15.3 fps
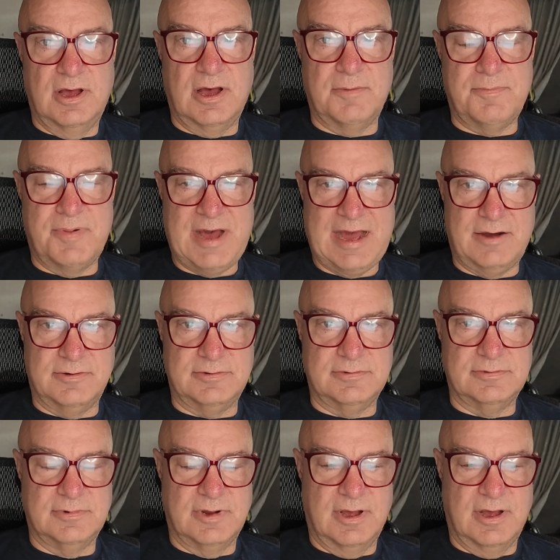about
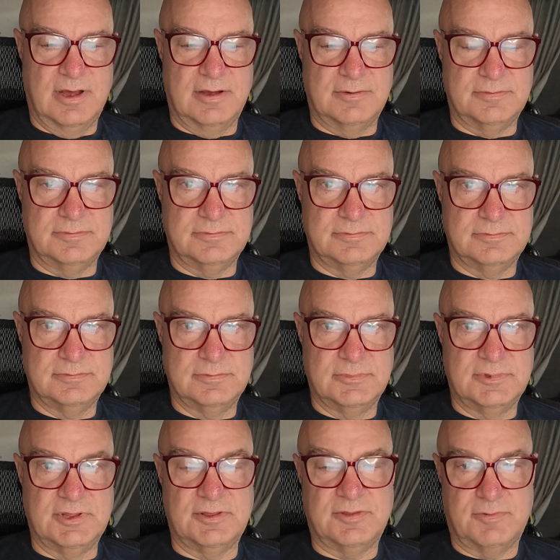
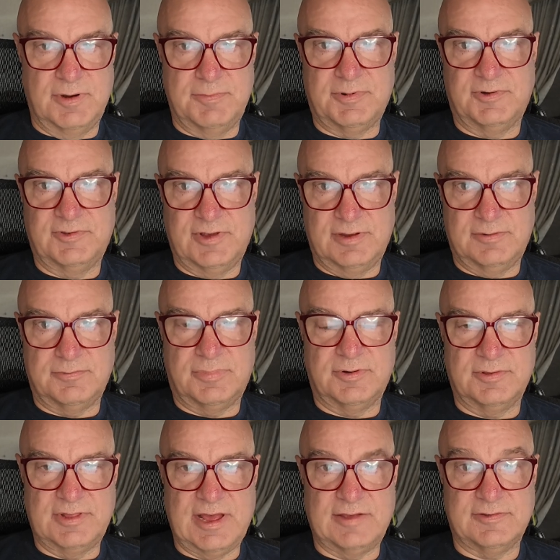the 3% per
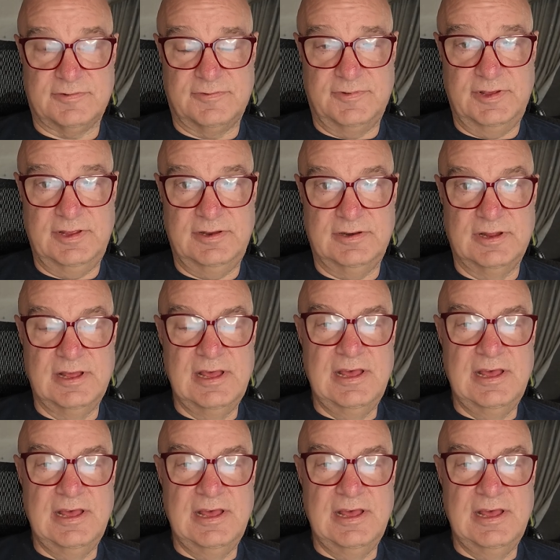1,000 feet.